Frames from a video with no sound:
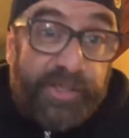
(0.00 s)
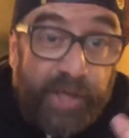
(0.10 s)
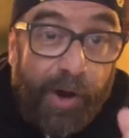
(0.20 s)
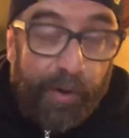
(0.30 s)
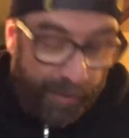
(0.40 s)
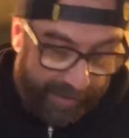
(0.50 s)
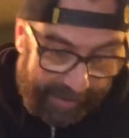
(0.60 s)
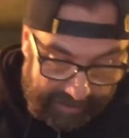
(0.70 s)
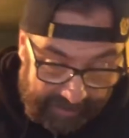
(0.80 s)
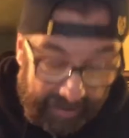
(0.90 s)
So,
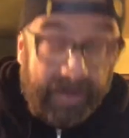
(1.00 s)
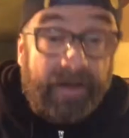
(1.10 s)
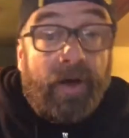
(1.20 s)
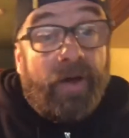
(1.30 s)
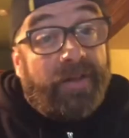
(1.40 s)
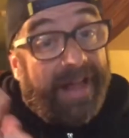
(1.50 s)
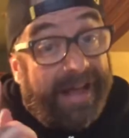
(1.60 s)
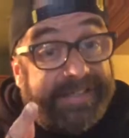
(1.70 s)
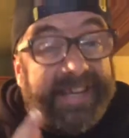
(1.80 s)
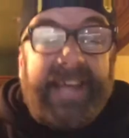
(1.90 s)

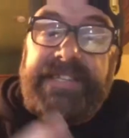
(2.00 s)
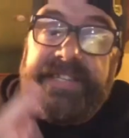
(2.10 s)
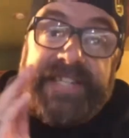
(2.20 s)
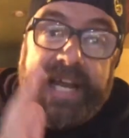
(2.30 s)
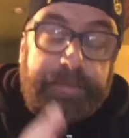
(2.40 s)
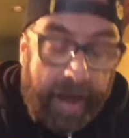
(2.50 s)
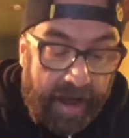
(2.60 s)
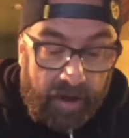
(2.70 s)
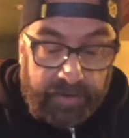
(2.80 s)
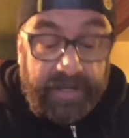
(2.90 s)
like I said, six
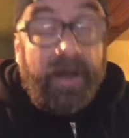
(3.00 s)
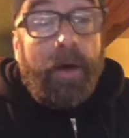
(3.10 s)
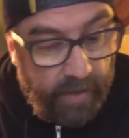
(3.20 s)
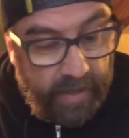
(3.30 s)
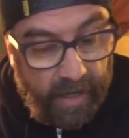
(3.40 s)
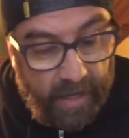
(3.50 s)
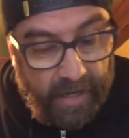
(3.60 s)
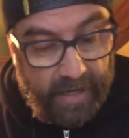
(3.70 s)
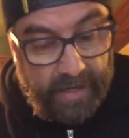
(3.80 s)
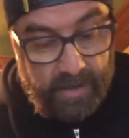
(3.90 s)
pounds. We
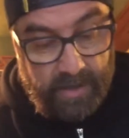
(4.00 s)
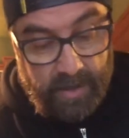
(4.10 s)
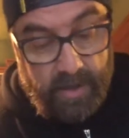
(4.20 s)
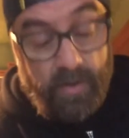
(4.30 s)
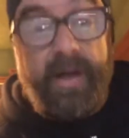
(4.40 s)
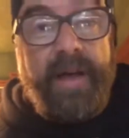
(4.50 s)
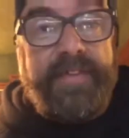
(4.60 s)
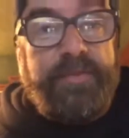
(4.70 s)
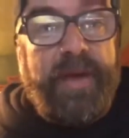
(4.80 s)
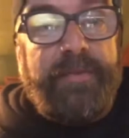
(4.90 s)
uh, we got
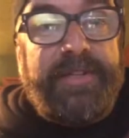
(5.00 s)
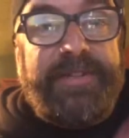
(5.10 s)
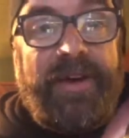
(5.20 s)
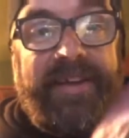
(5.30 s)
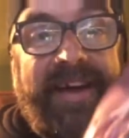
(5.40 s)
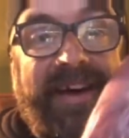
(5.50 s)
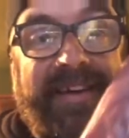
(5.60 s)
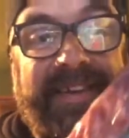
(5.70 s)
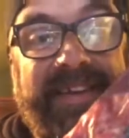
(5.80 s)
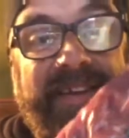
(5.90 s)
these babies thawed out.